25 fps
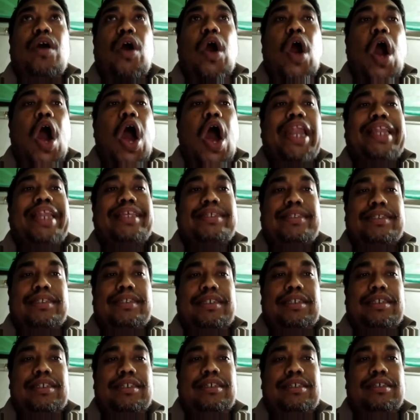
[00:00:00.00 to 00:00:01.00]
honest,
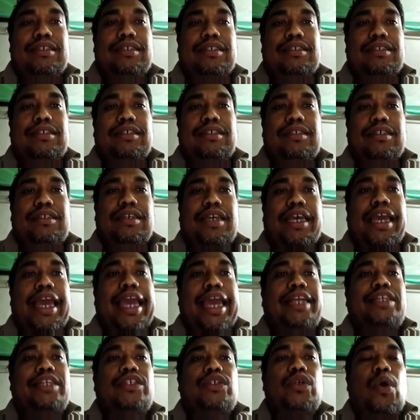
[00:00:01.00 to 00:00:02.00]

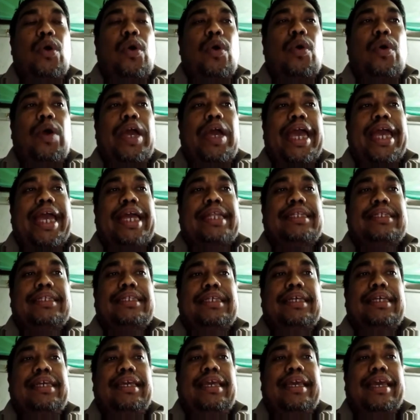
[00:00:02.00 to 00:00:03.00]

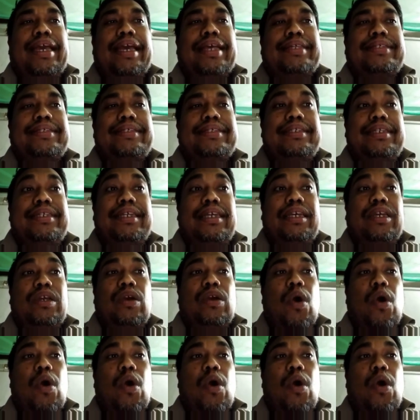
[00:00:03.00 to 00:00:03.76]
H-O-N-E-S-T,